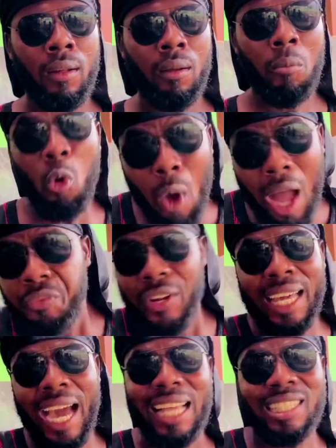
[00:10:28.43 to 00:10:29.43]
Oko
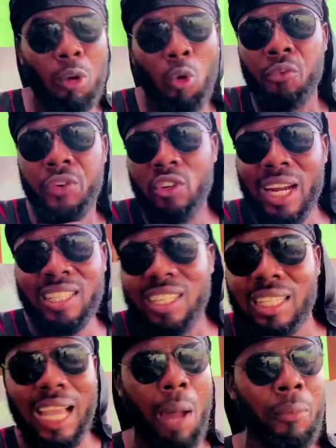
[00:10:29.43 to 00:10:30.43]
Africa, say Confederation
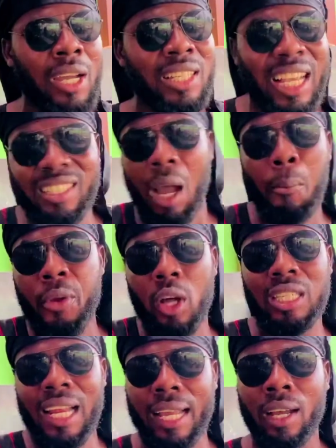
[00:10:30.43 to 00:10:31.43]
Cup, say
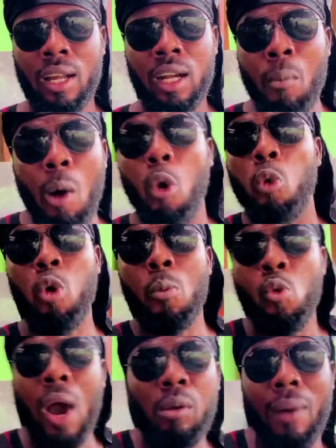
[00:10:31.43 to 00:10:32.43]
Champions League. No ma ko gum
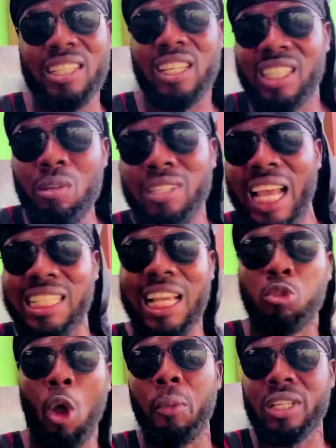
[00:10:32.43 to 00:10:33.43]
ho anuma se team sense
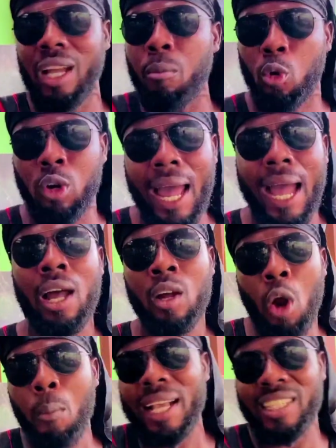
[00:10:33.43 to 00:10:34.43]
so mo hyam kra.
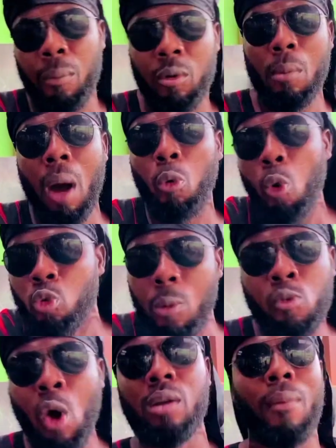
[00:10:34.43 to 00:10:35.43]
No ma hyam, no ma ko
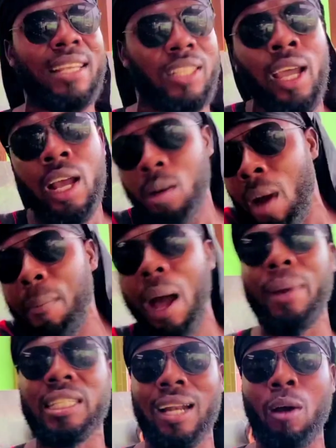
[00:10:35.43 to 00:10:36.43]
gum ho anuma se. No ma ba
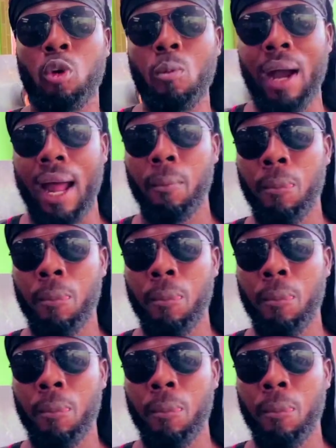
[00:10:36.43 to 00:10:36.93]
betena kuro mu a.